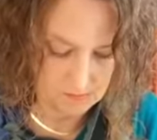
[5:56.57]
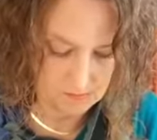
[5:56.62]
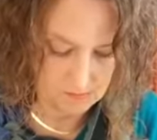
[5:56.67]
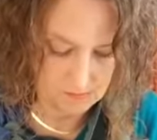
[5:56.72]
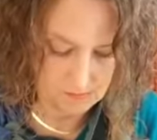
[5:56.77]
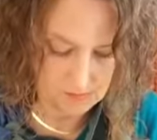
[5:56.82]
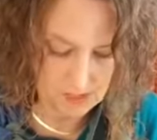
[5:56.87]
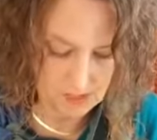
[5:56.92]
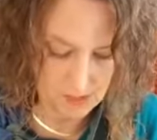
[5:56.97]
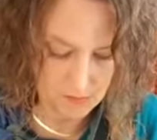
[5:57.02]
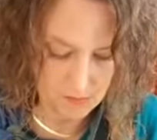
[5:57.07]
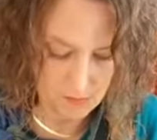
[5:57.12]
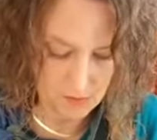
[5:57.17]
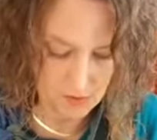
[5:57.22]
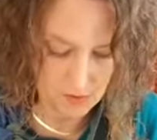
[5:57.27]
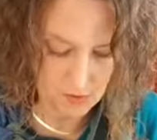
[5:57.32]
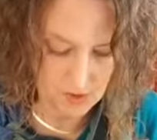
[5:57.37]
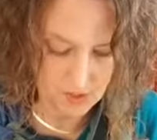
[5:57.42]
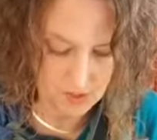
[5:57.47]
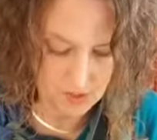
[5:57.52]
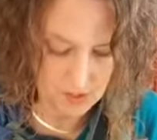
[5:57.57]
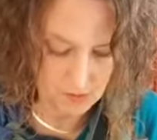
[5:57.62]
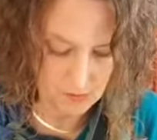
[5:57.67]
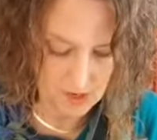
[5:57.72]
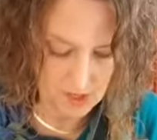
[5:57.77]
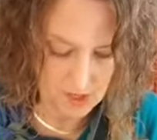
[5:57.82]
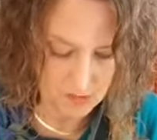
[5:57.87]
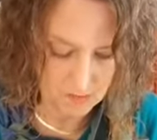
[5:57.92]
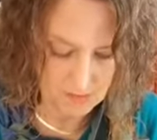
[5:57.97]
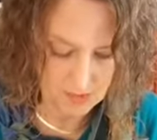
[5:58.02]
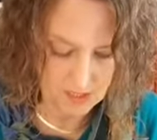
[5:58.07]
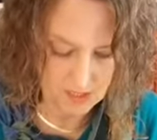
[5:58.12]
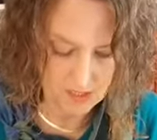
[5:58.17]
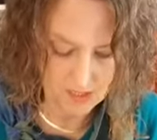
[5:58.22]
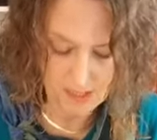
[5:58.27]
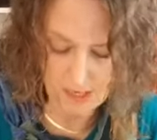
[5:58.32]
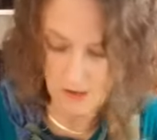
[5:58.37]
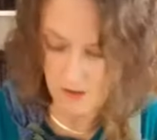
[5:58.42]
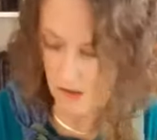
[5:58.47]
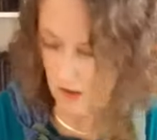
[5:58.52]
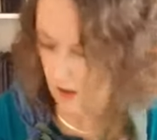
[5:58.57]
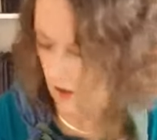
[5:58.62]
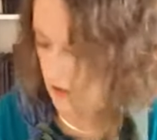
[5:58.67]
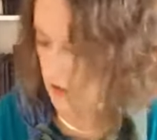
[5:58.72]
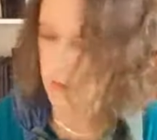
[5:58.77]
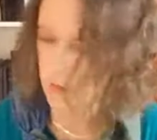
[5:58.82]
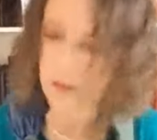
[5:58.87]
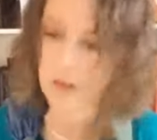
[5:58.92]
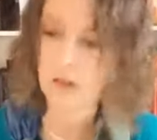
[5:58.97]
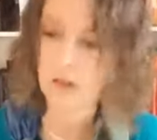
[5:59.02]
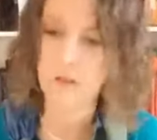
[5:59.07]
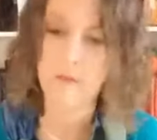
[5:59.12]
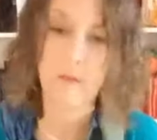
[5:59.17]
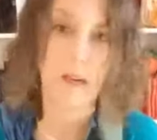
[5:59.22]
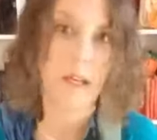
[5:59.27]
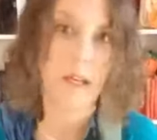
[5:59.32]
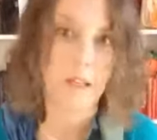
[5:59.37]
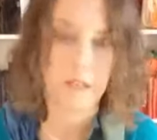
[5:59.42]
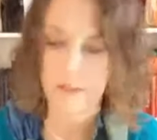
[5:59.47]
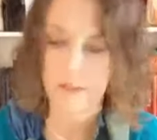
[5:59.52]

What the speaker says: Now it's boring to watch me cut out a heart, so I'm not going to do